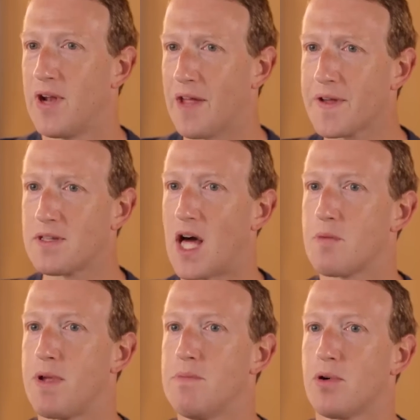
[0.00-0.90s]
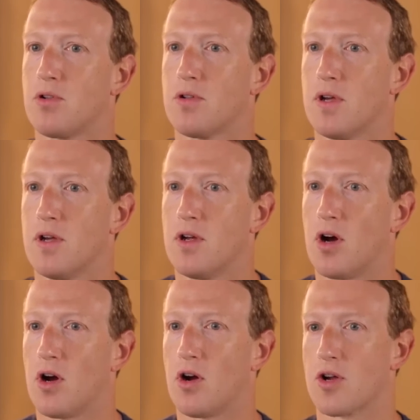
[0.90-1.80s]
I think a lot of people
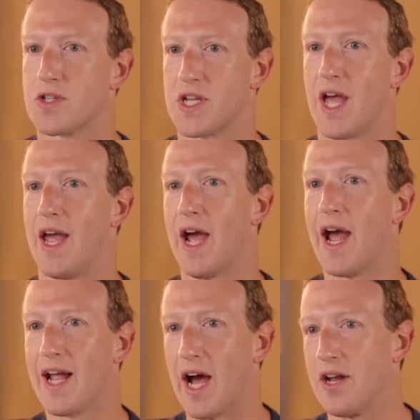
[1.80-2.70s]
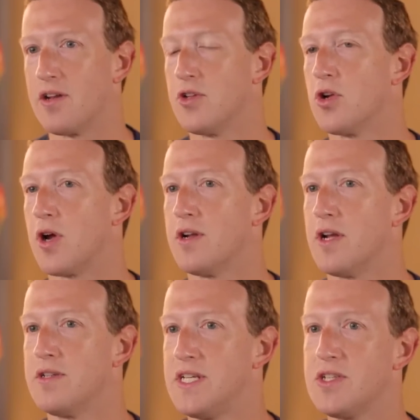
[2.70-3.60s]
are going to say, hey, hang on,
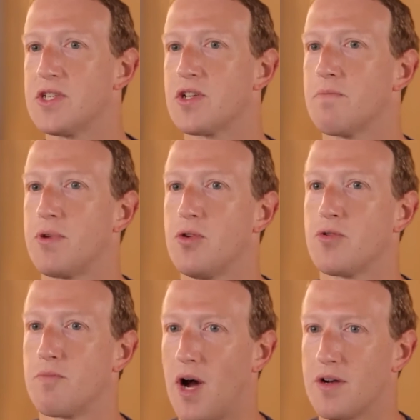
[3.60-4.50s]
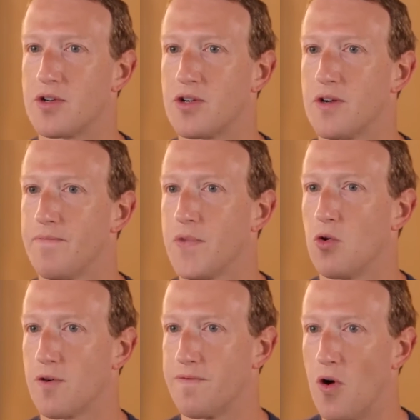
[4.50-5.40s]
a decent computer monitor
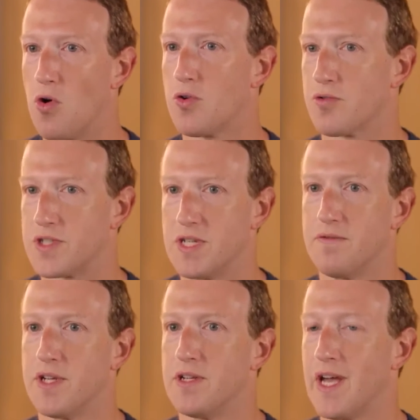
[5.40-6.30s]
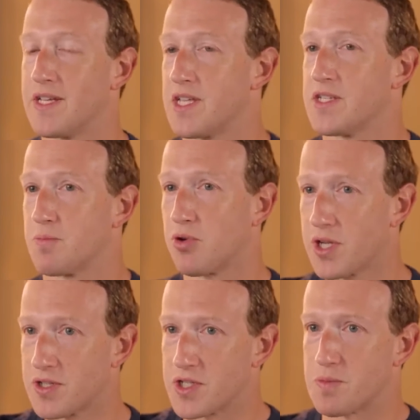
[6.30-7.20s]
or phone or TV has a
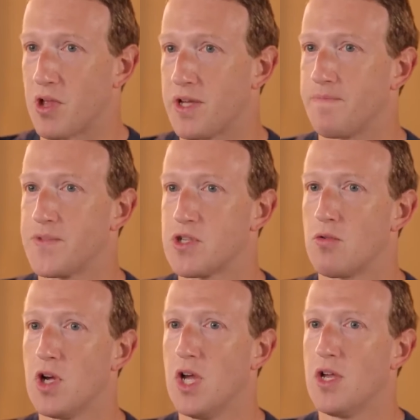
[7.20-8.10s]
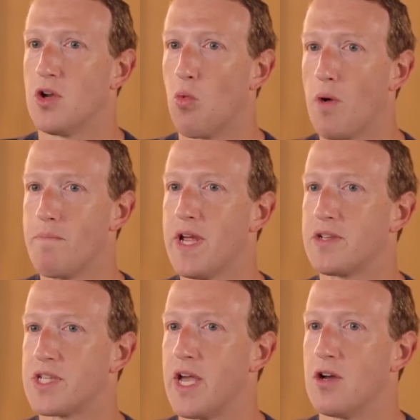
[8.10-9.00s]
pretty good display. So, what
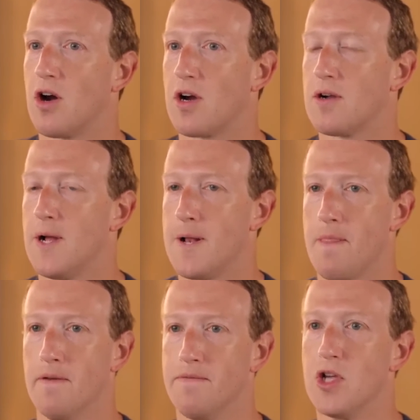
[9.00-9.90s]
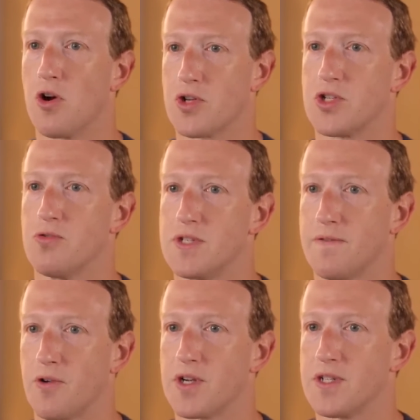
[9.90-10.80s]
makes AR and VR so
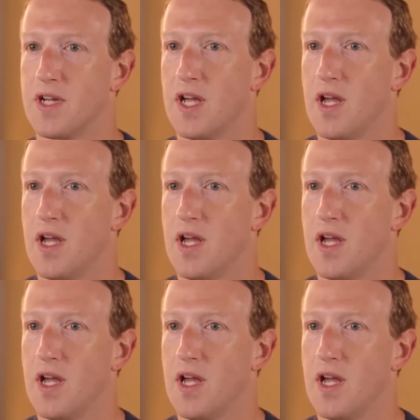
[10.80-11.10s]
different?